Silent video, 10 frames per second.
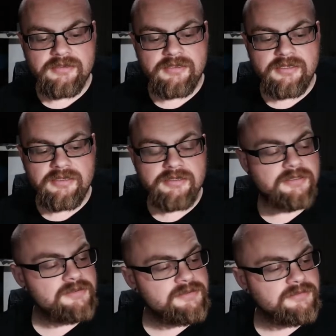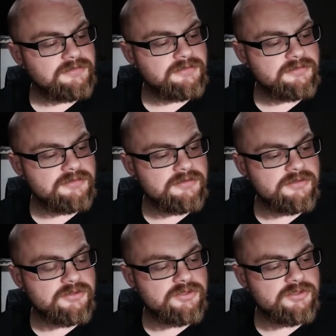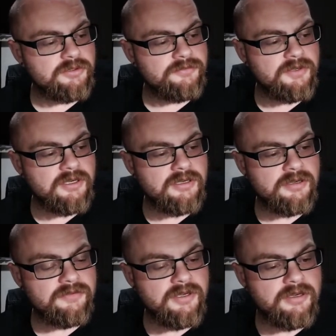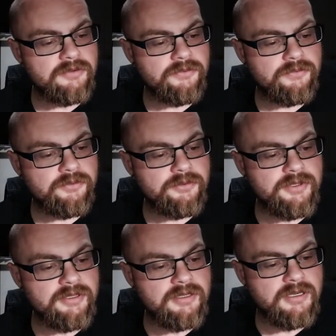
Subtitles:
Uh. So far, I've gone through it.